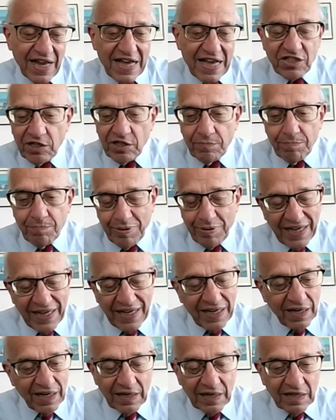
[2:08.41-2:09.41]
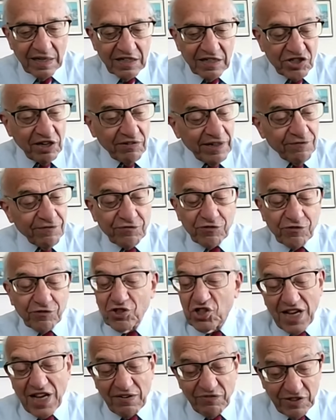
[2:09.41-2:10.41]
S and P selling for
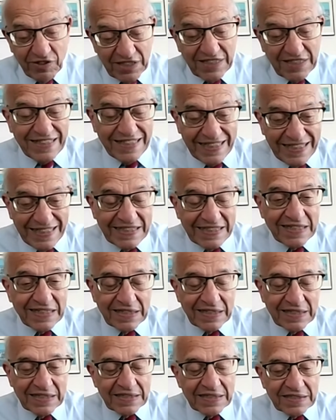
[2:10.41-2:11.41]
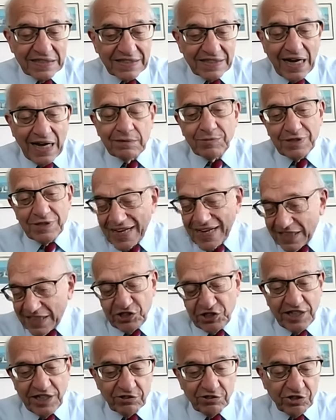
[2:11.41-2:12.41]
seventeen times
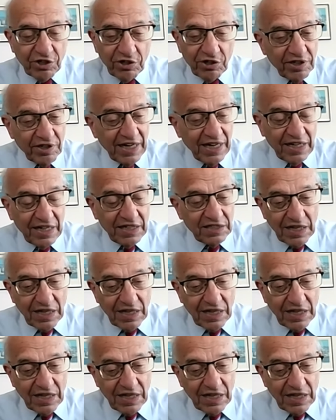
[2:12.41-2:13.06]
next year's earnings.